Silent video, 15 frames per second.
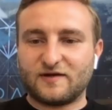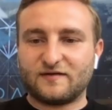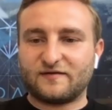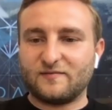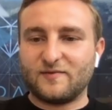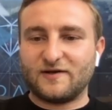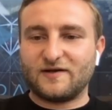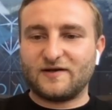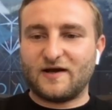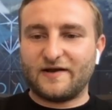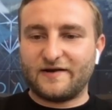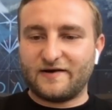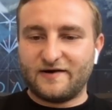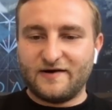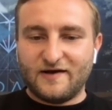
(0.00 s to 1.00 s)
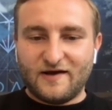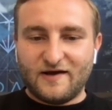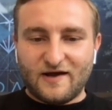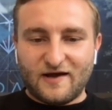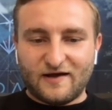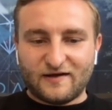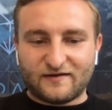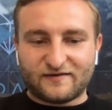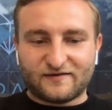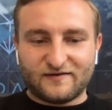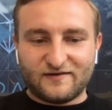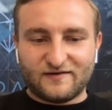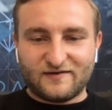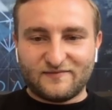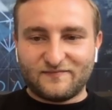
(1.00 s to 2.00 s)
you can see Madana as,
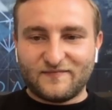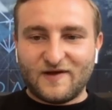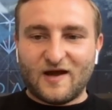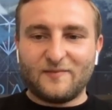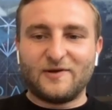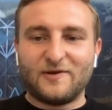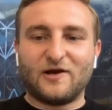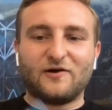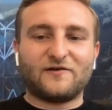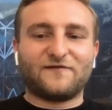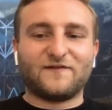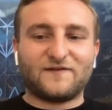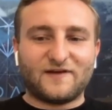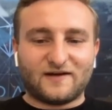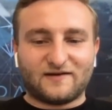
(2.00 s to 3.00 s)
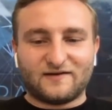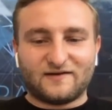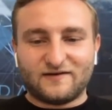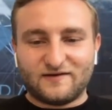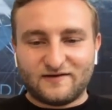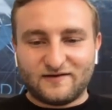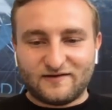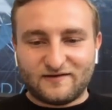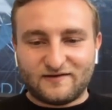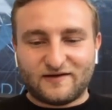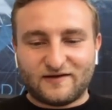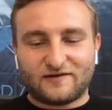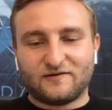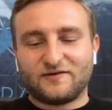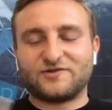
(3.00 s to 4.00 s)
out of a
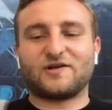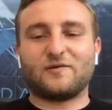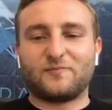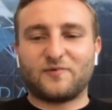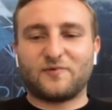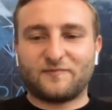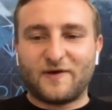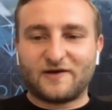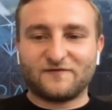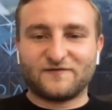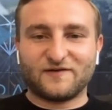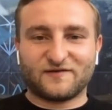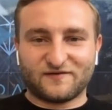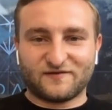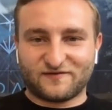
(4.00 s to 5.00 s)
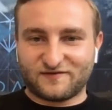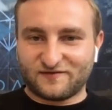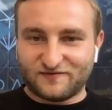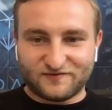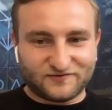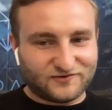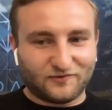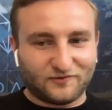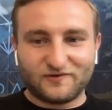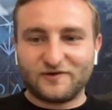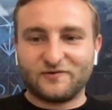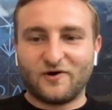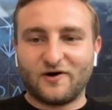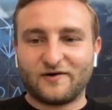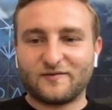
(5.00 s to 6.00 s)
technological perspective, this is totally
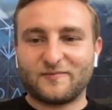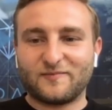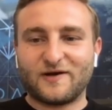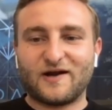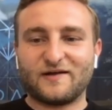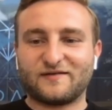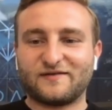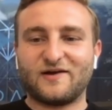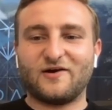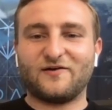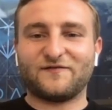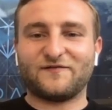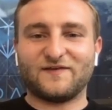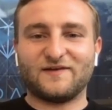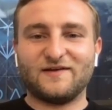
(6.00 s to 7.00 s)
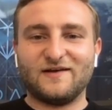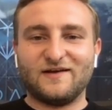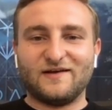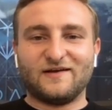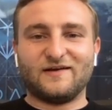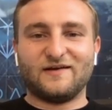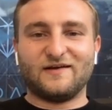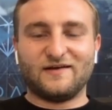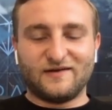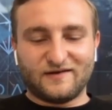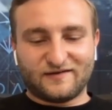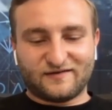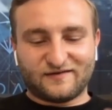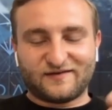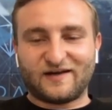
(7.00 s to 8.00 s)
wrong, but I say often it
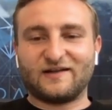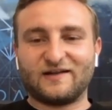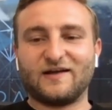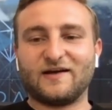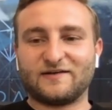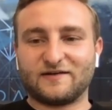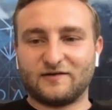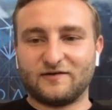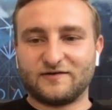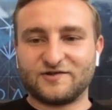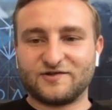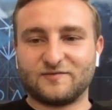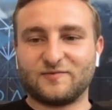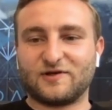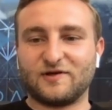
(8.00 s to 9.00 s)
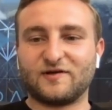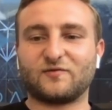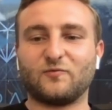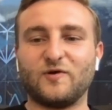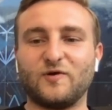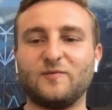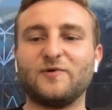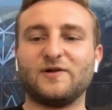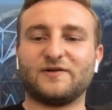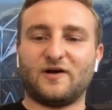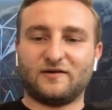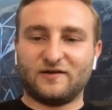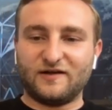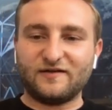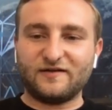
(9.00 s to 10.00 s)
is second layer technology because we build
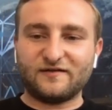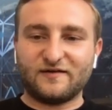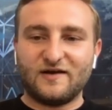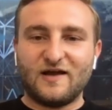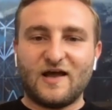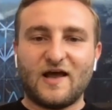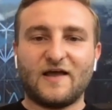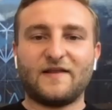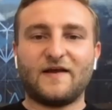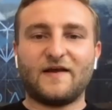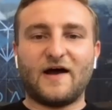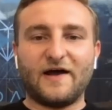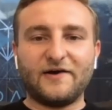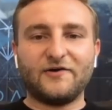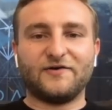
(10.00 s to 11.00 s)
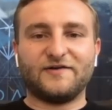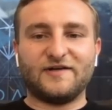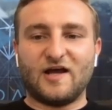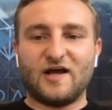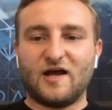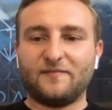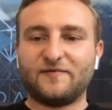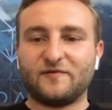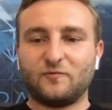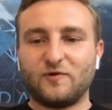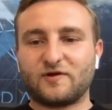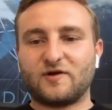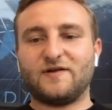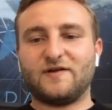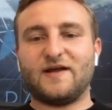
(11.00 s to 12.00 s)
on Lisk and other DApps
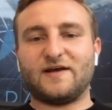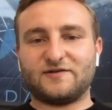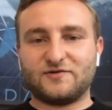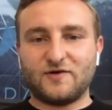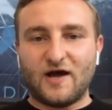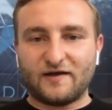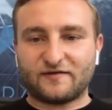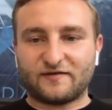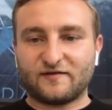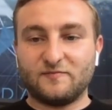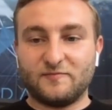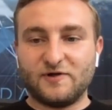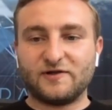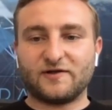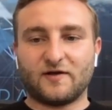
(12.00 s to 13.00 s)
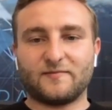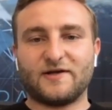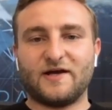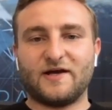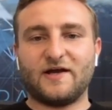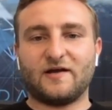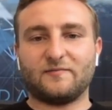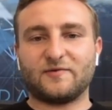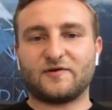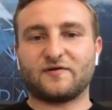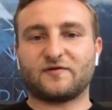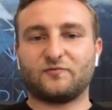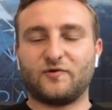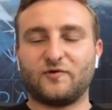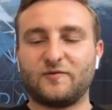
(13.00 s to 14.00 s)
will connect to us and build on Madana
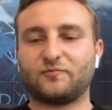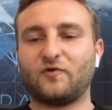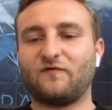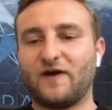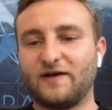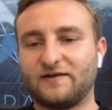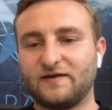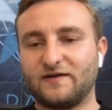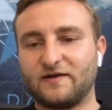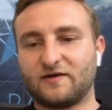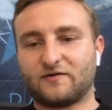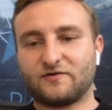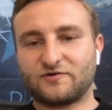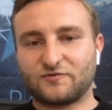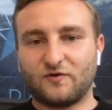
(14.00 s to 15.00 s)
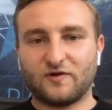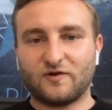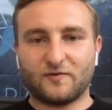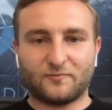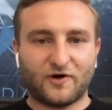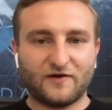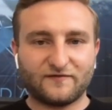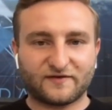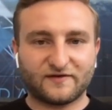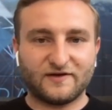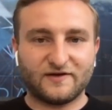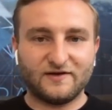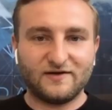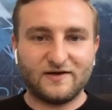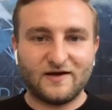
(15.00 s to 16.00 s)
because we provide data control and
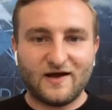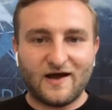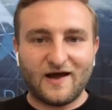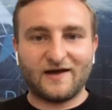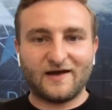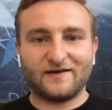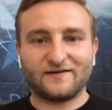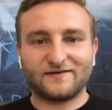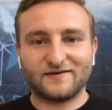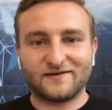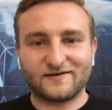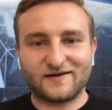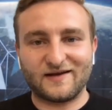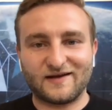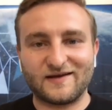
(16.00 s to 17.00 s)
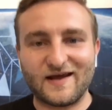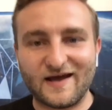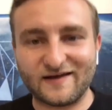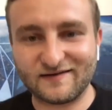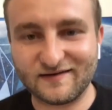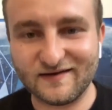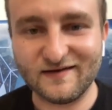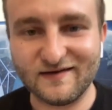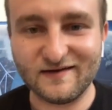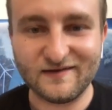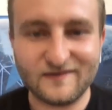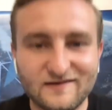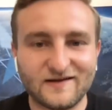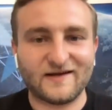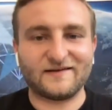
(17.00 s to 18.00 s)
privacy and can
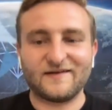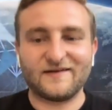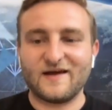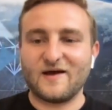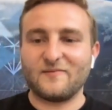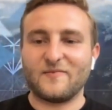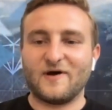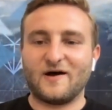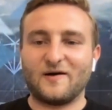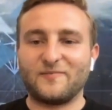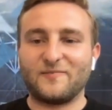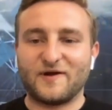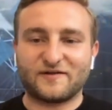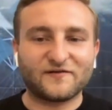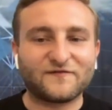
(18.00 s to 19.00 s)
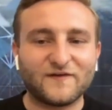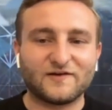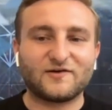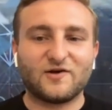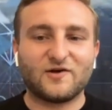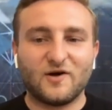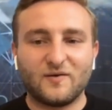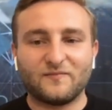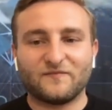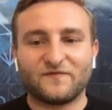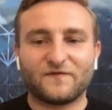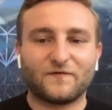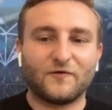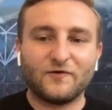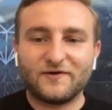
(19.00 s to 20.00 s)
let them passive income
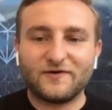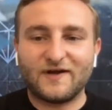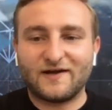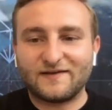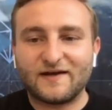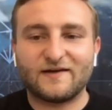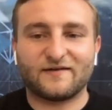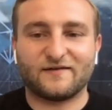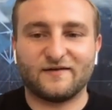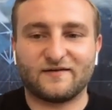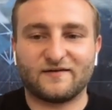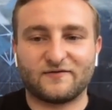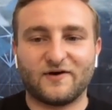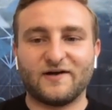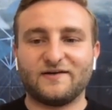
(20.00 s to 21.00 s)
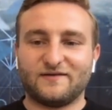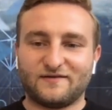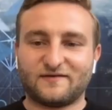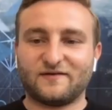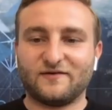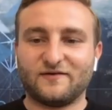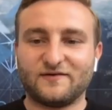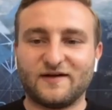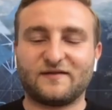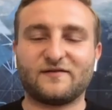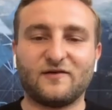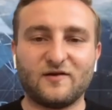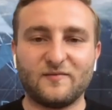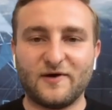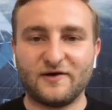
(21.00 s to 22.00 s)
through their data sets, right? So that's
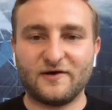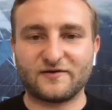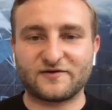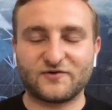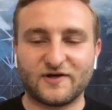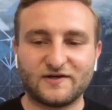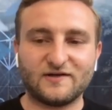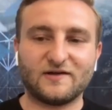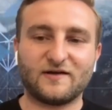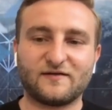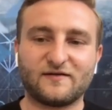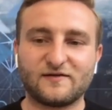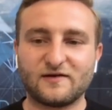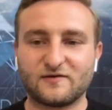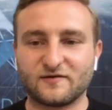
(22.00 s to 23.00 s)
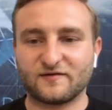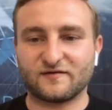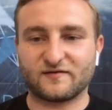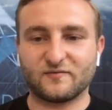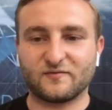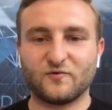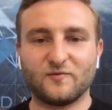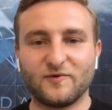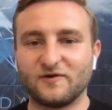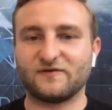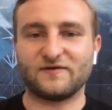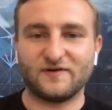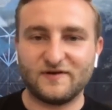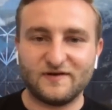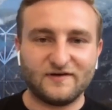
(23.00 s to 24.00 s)
all about strengthening the Lisk ecosystem we
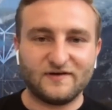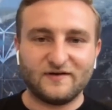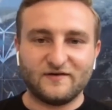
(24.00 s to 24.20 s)
built